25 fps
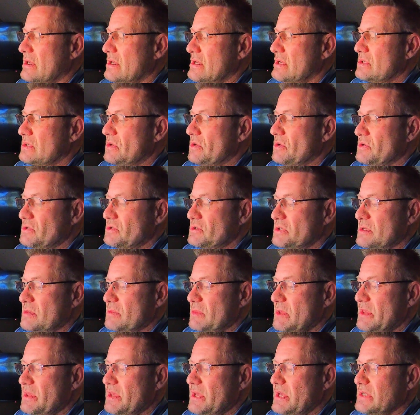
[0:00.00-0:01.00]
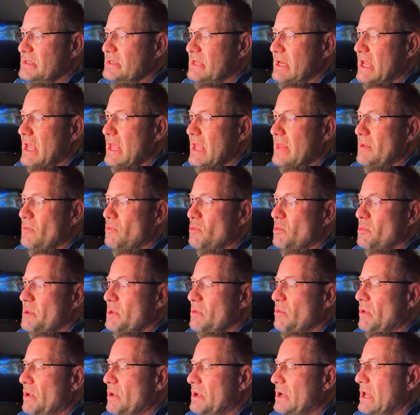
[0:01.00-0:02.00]
So those are some of the things that, again, that we'll be
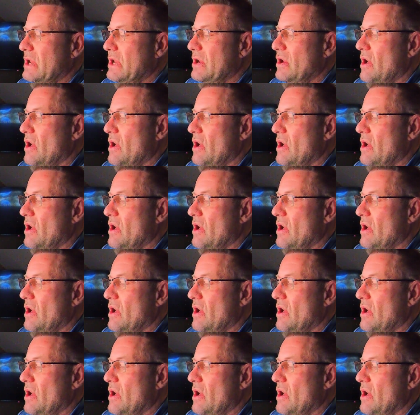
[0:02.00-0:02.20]
working